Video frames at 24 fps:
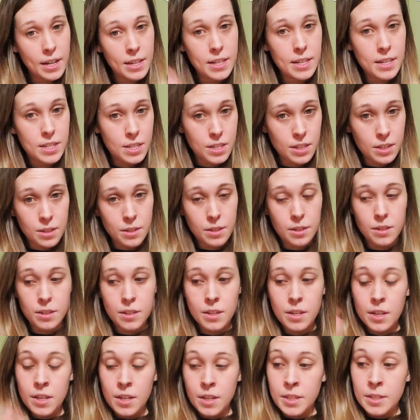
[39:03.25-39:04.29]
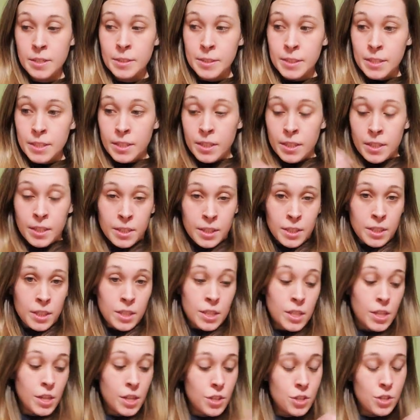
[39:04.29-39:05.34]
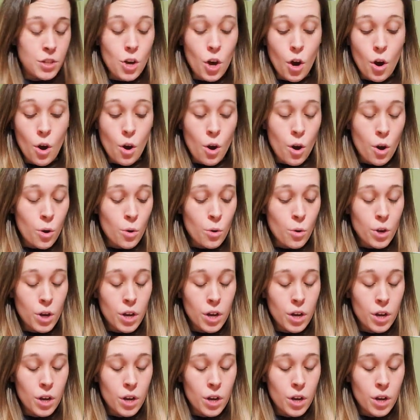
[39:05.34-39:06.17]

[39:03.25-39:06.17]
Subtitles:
need to know,